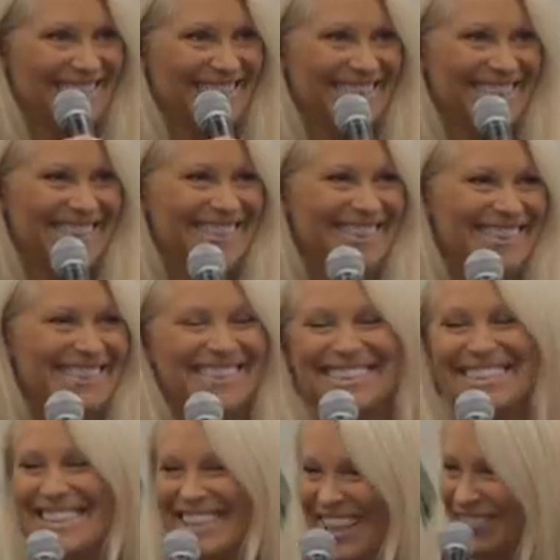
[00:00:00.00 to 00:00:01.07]

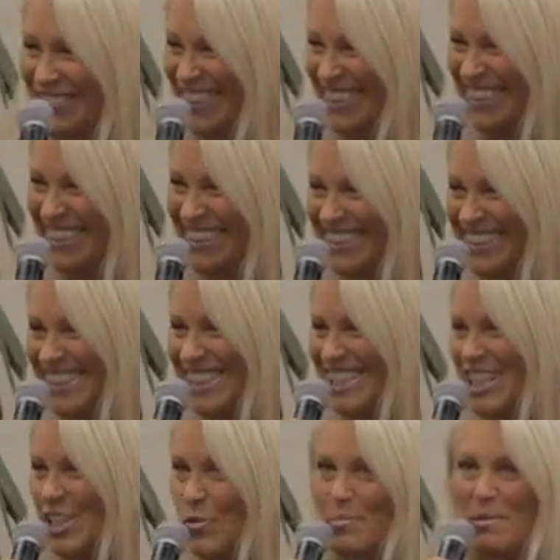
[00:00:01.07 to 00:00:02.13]
Isn't that funny?
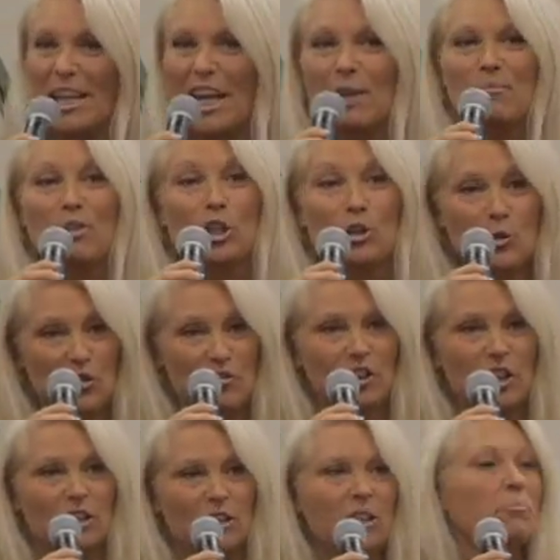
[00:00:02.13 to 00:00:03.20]
We became
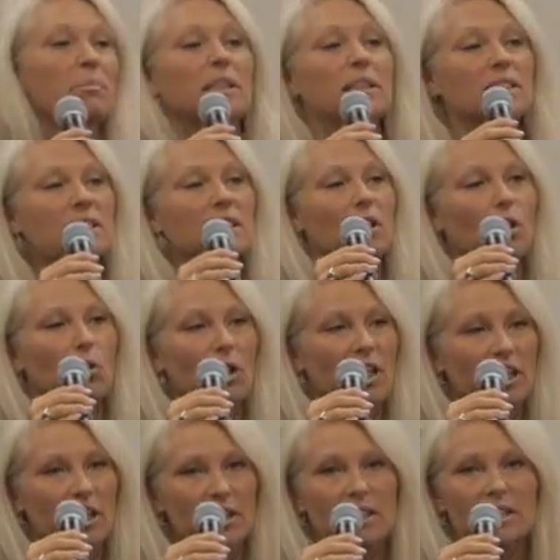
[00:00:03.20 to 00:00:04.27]
useful because
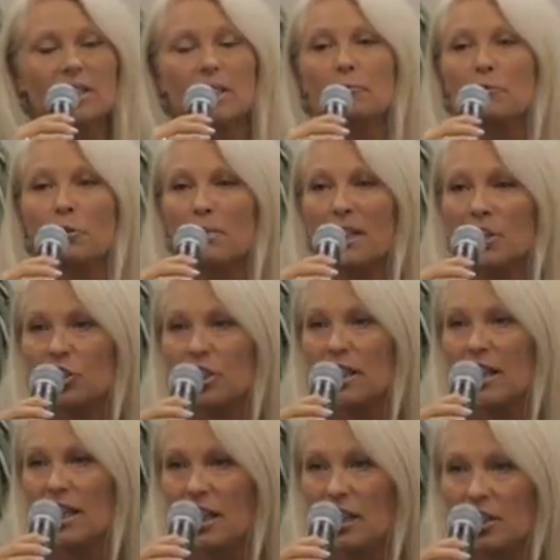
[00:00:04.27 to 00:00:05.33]
in this information
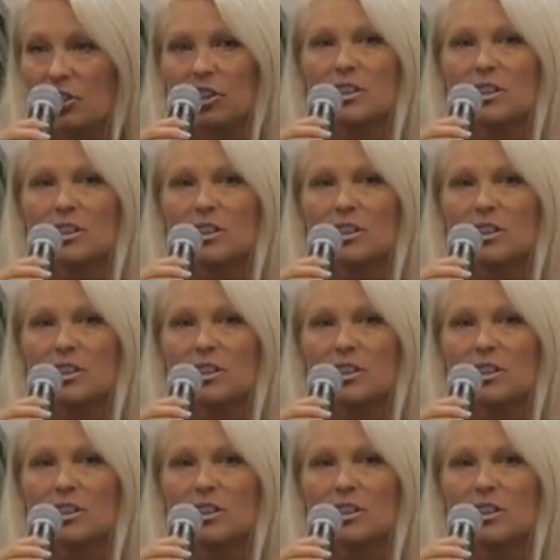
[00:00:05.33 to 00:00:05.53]
age,